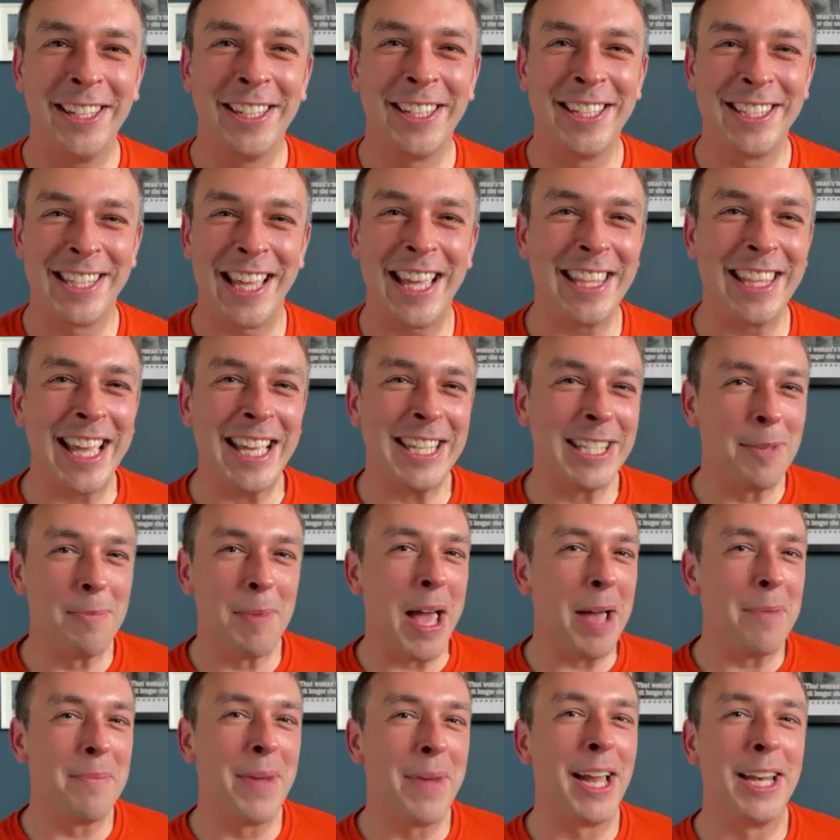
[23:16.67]
Because that's the
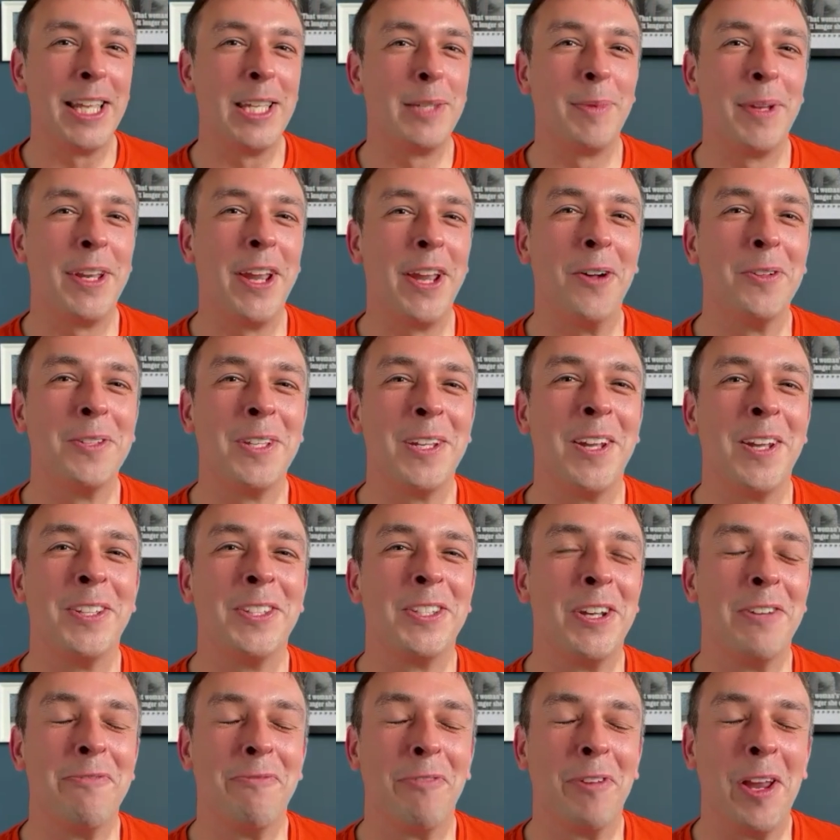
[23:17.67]
blackmail he's been holding on
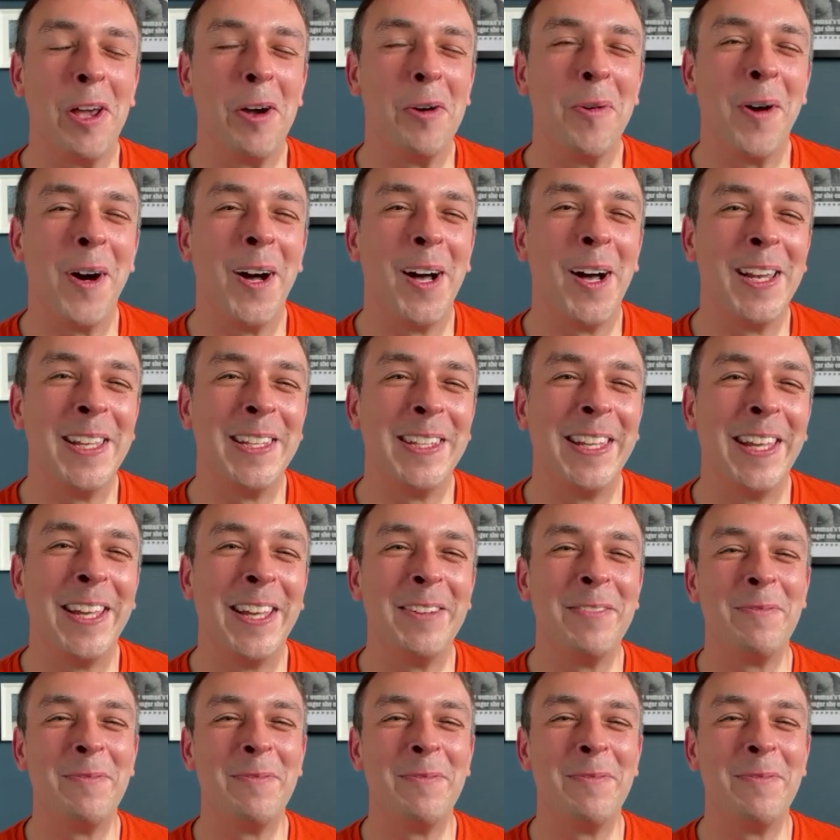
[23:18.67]
to for a little while, isn't it?